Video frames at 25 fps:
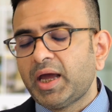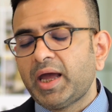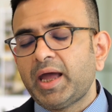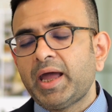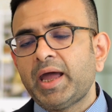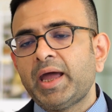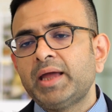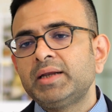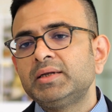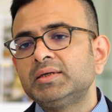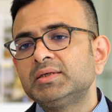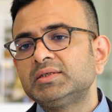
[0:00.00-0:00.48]

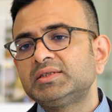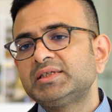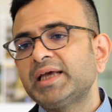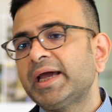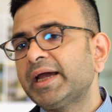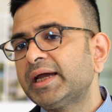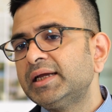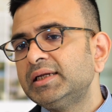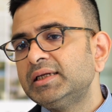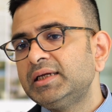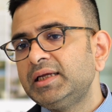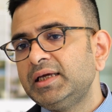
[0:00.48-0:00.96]
And
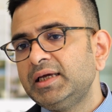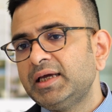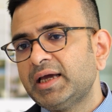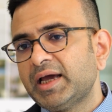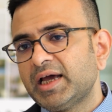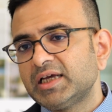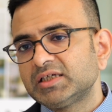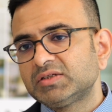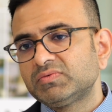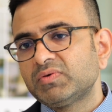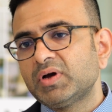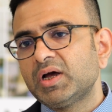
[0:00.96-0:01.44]
secondly,
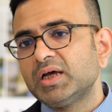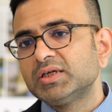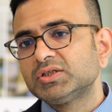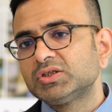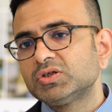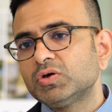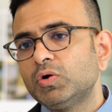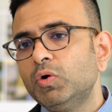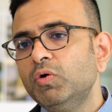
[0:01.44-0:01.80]
as far as